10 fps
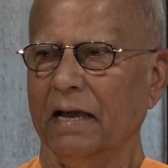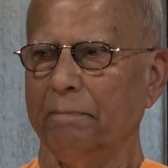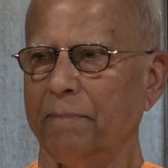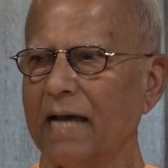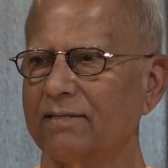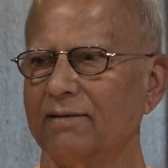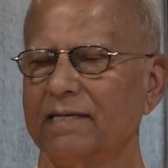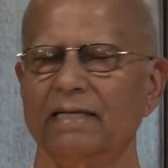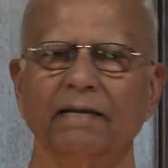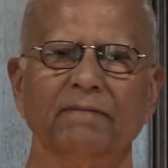A pastor
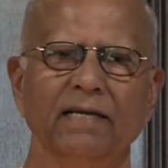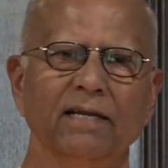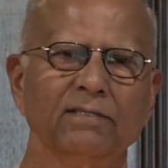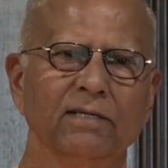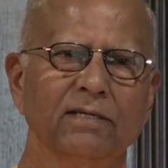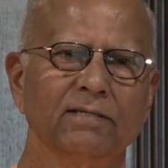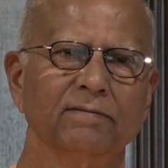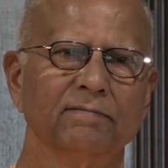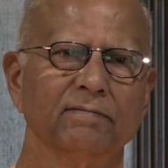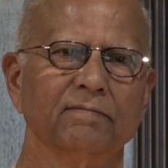in a village
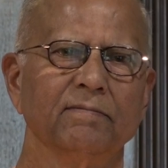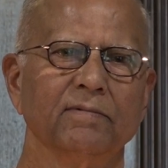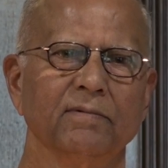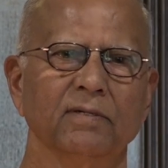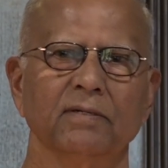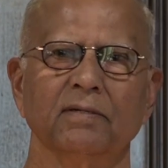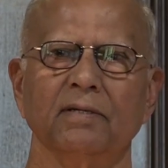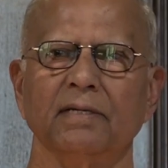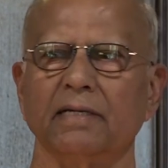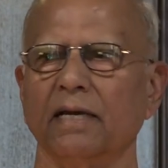
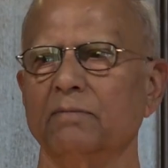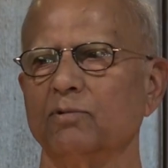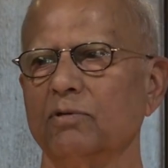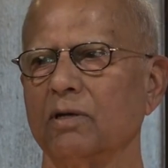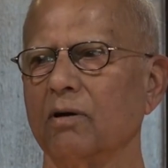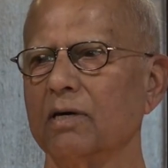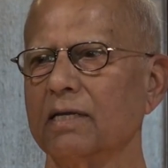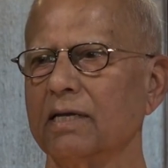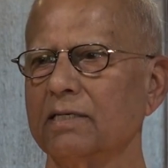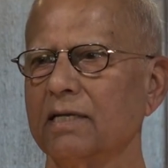came to the
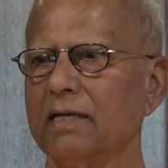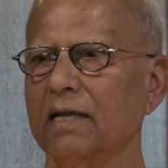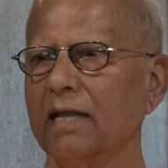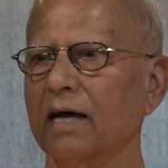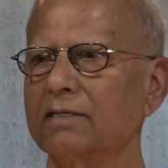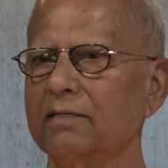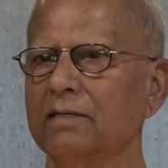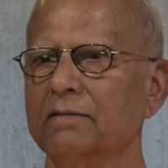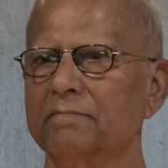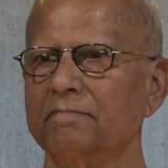congregation and asked,
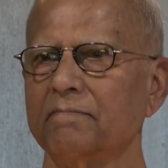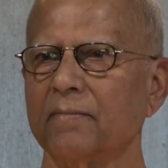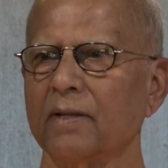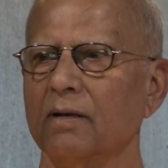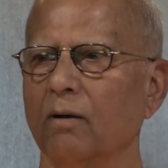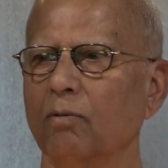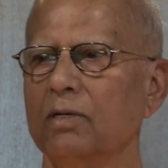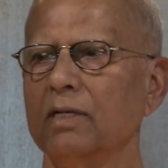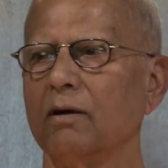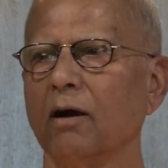
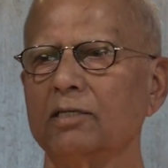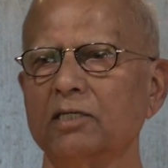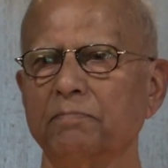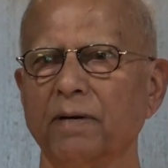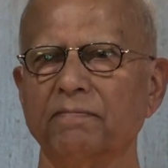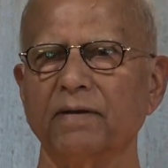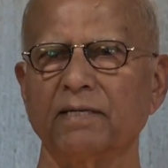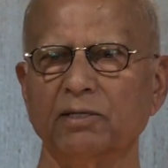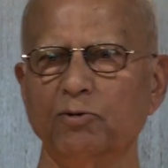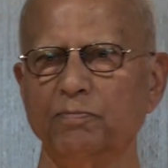only God is
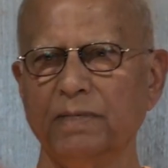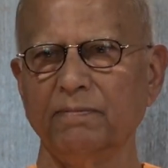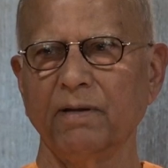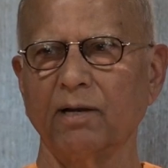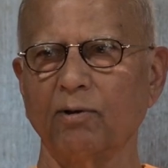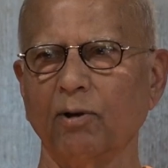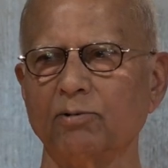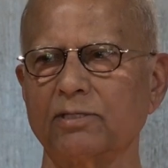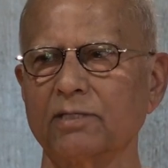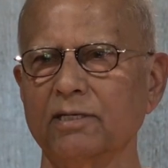perfect. You people are
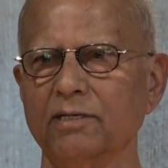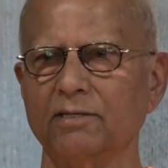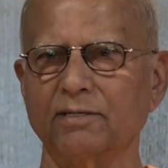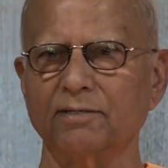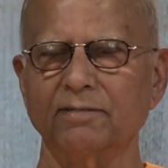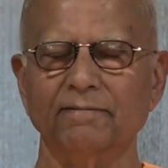all sinners.